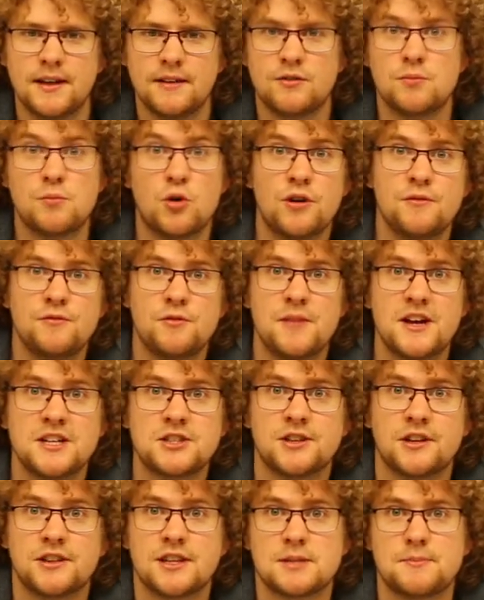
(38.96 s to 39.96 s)
For more
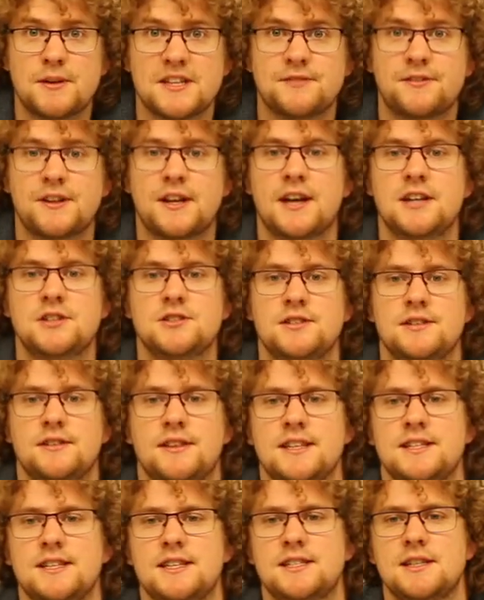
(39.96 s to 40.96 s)
information on the specifications
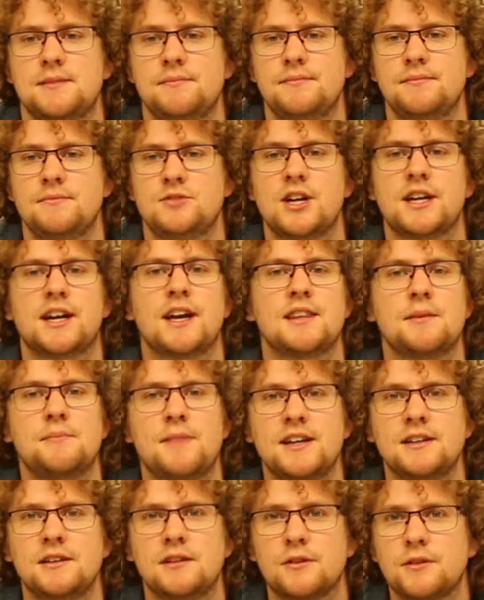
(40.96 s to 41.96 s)
of the system, check out the
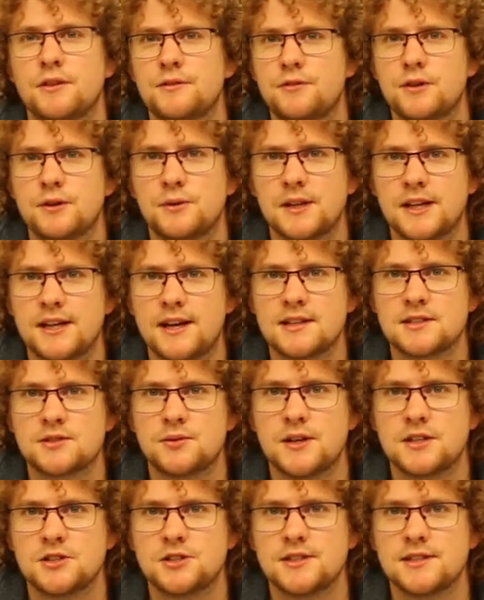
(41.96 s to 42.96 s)
manual or the frequently asked
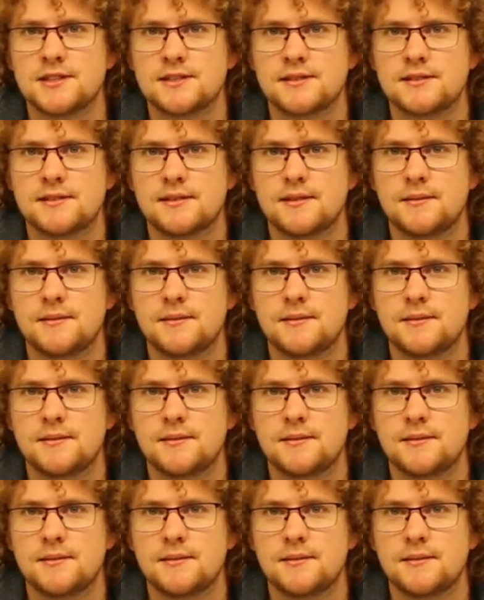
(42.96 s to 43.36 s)
questions.